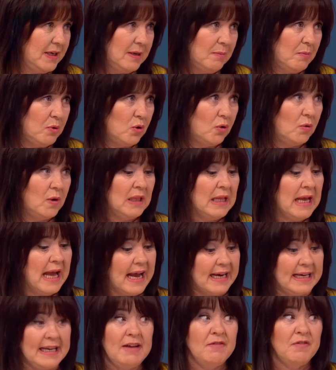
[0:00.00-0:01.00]
anymore.
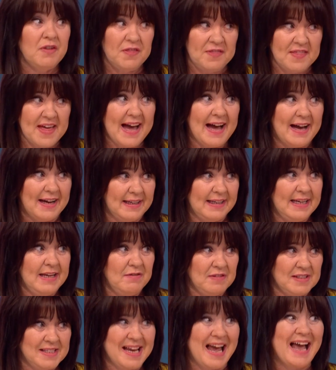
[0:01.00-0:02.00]
Mm-hmm. And yeah. even that,
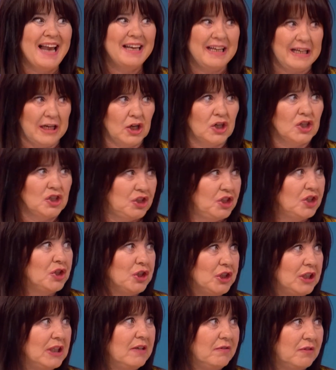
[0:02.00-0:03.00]
even telling her she
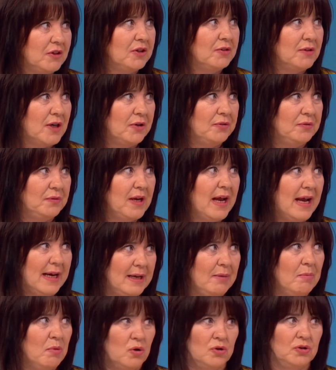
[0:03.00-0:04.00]
couldn't live on her own
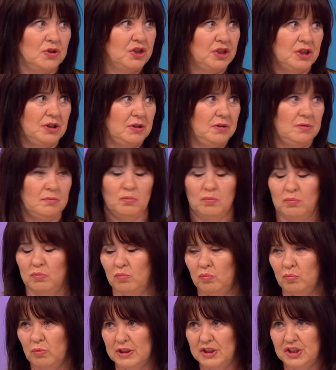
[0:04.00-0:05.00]
anymore, she,
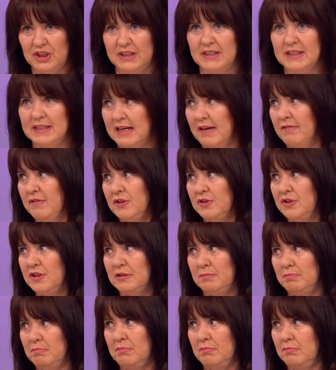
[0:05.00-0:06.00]
when she did have
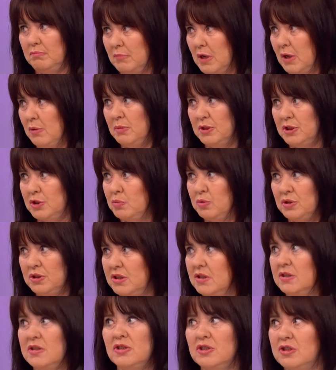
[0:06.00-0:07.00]
lucid moments, was
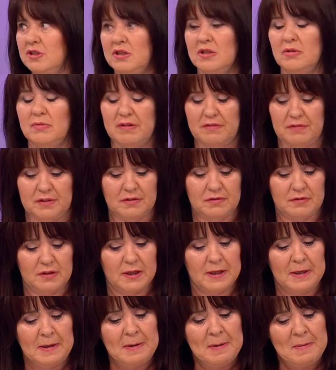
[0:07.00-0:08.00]
yeah. just terrific for her.